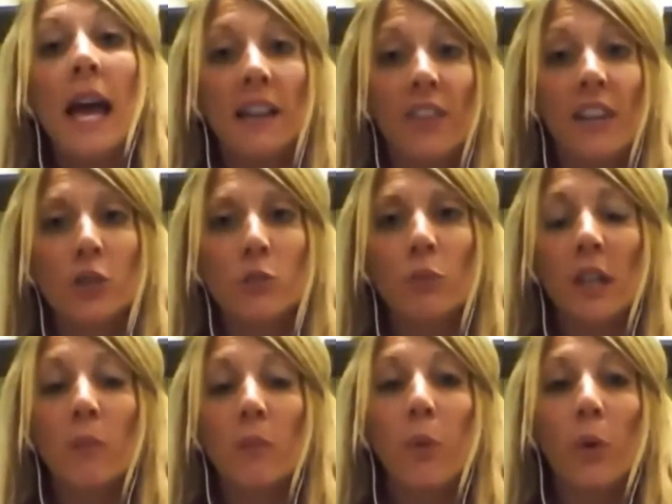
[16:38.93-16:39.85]
And I think it's
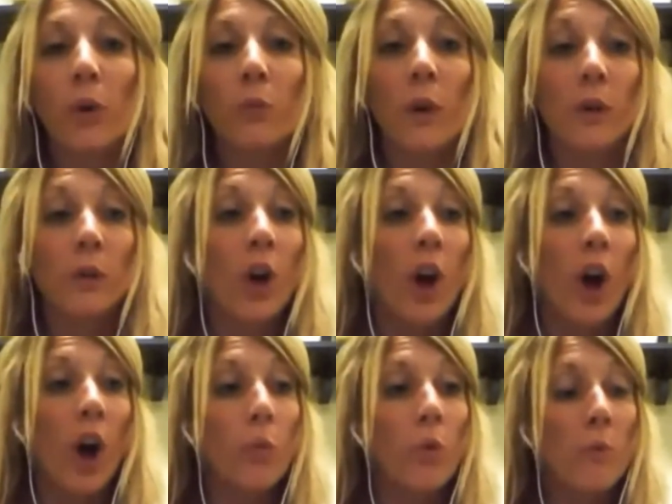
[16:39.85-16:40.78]
really important when
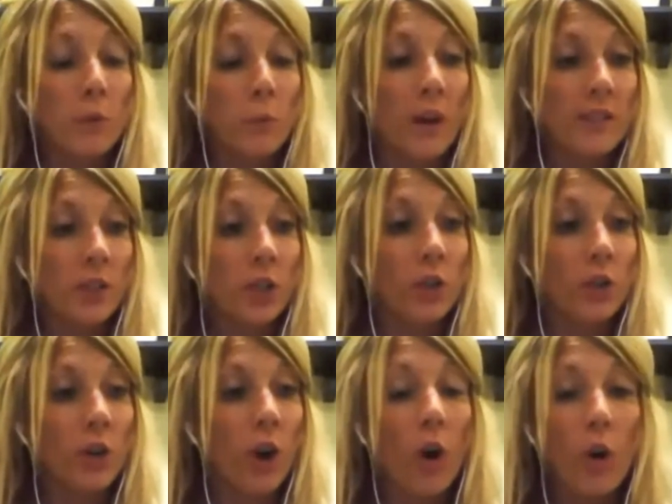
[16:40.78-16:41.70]
a woman wants
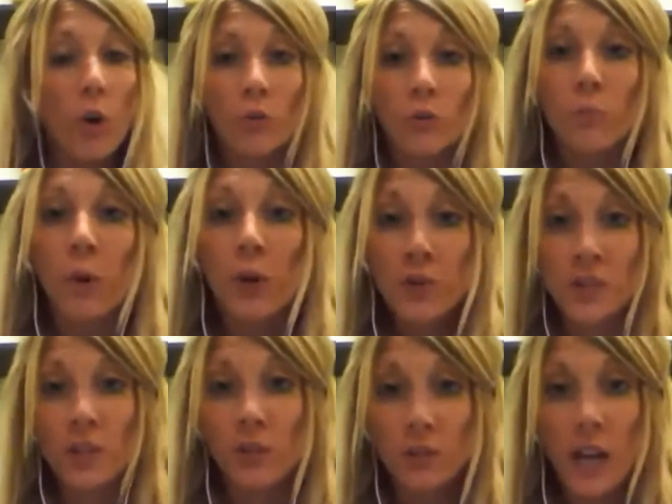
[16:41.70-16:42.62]
her own
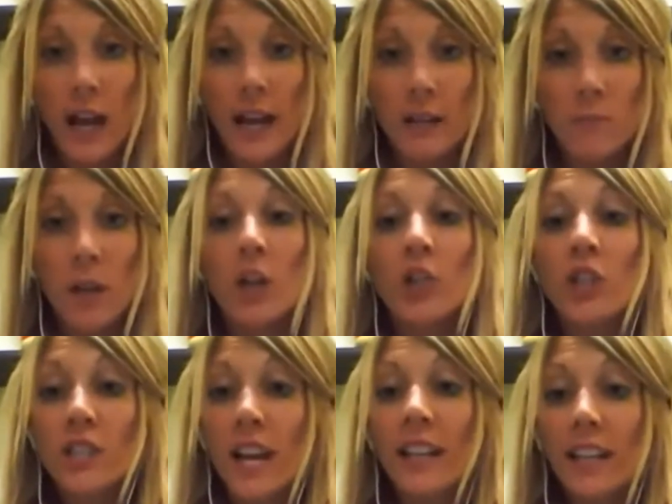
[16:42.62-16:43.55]
personal time,
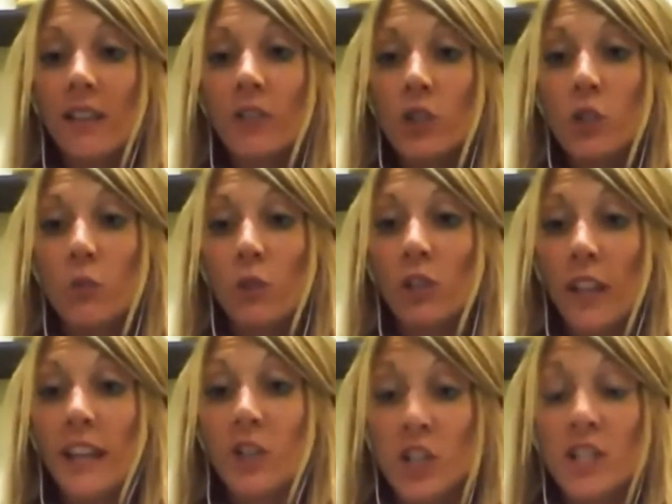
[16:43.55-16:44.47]
she's got to give it to her
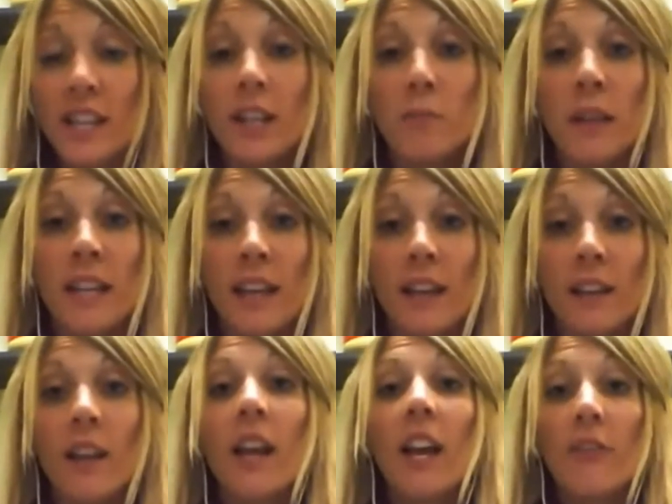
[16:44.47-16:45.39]
like she's in a
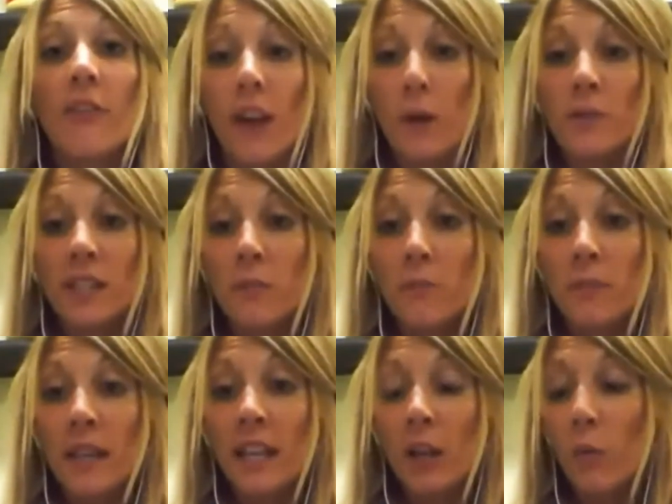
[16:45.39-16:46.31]
meeting. If I was in a
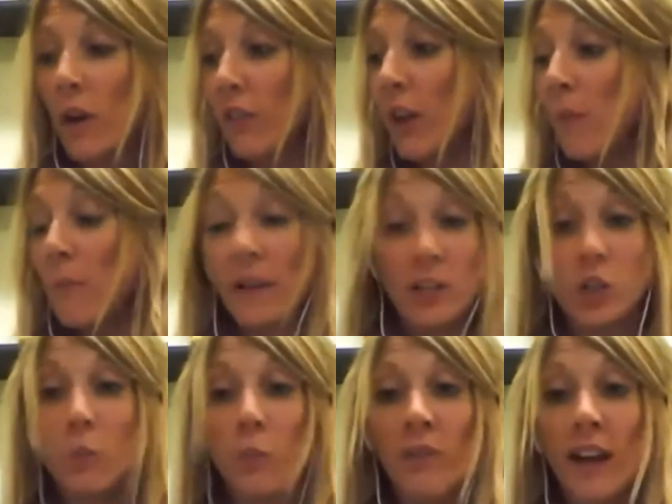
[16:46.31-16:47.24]
meeting with my
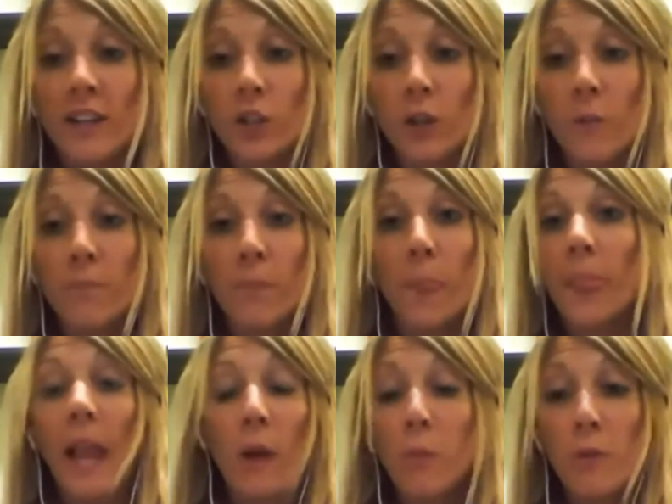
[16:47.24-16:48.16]
supervisor,
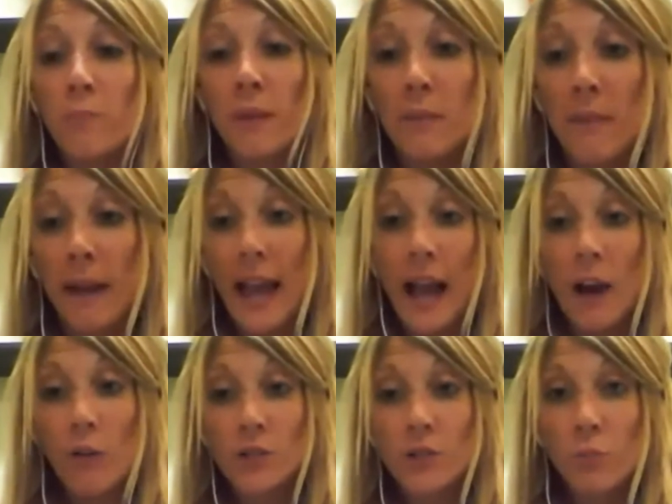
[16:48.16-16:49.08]
I wouldn't be in my
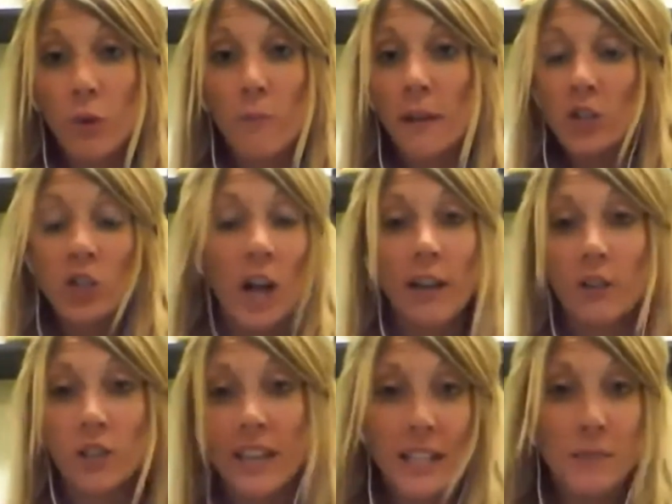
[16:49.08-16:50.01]
house where my
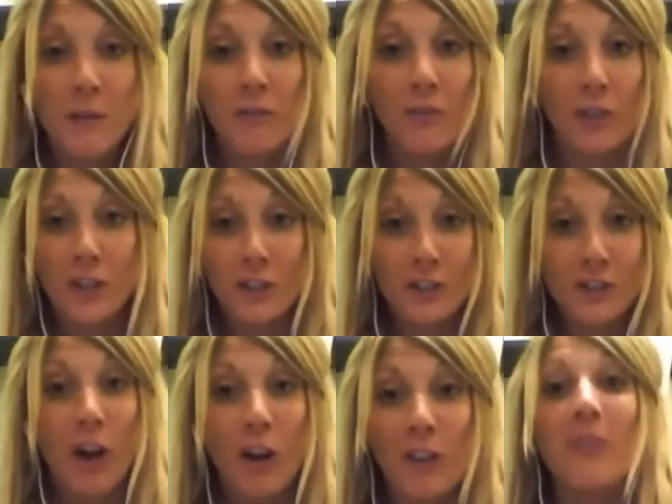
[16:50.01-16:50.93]
child can ask me for
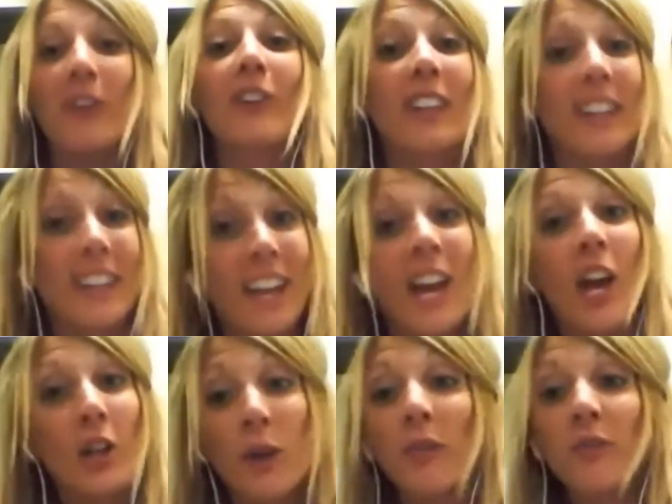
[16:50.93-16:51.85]
chocolate milk. Like,
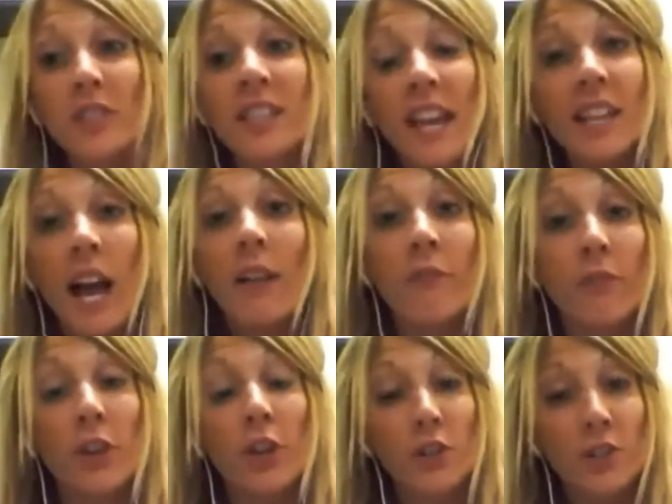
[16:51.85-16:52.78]
you have to take time
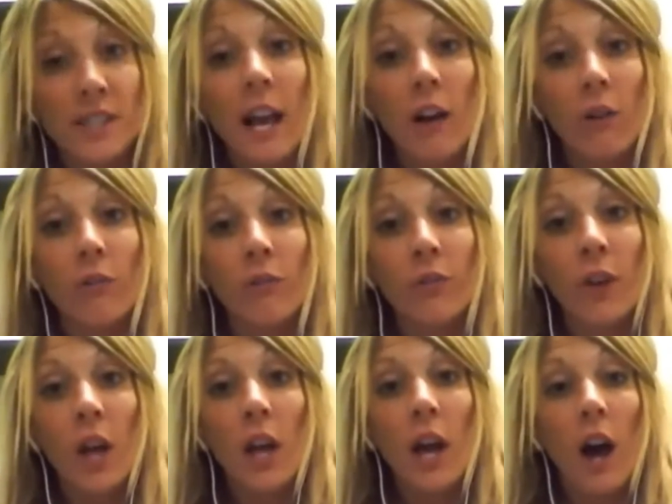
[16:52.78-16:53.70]
for yourself,
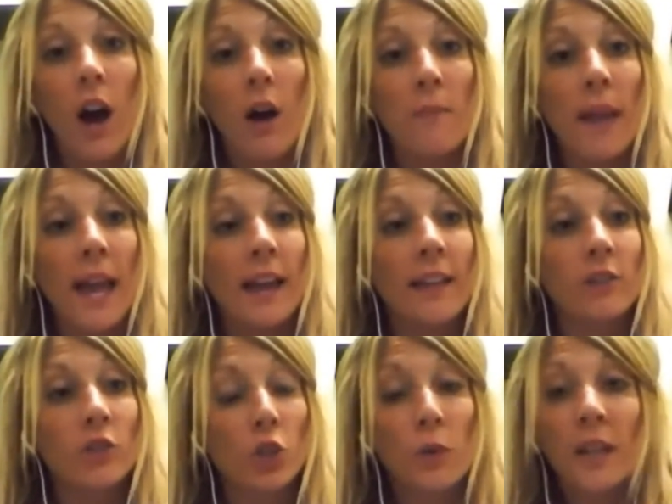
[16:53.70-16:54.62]

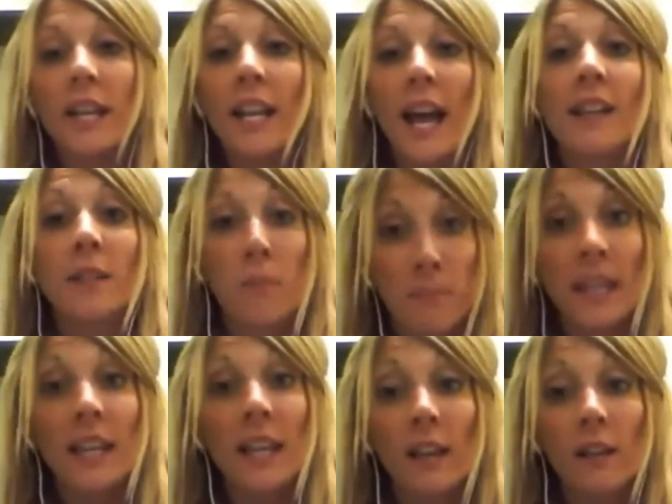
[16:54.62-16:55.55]
and treat it as a
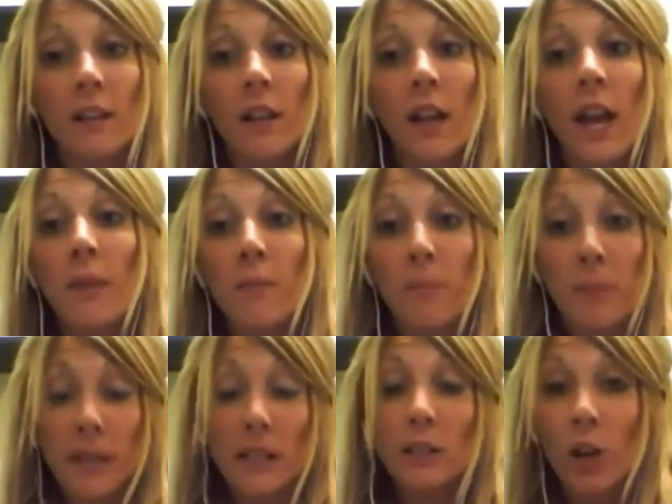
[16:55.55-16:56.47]
meeting and be
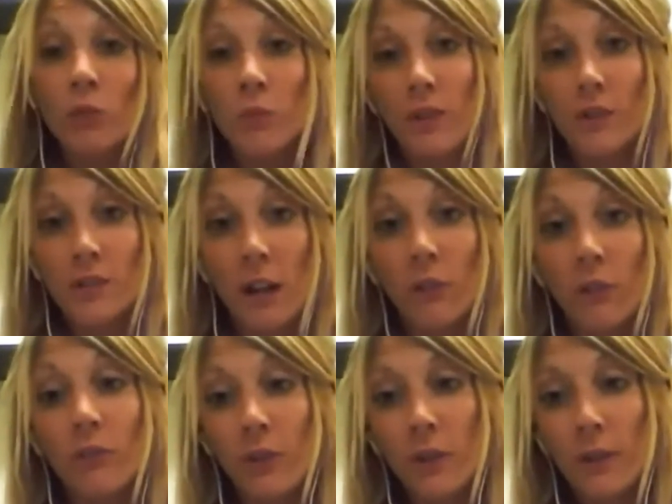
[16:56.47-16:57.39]
alone with
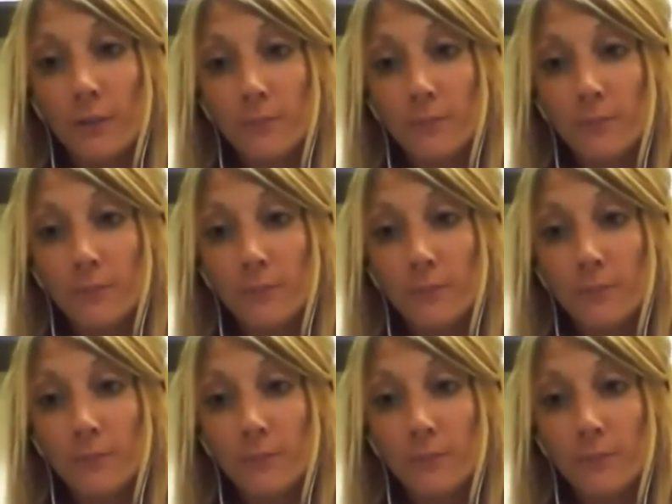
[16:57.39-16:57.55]
yourself.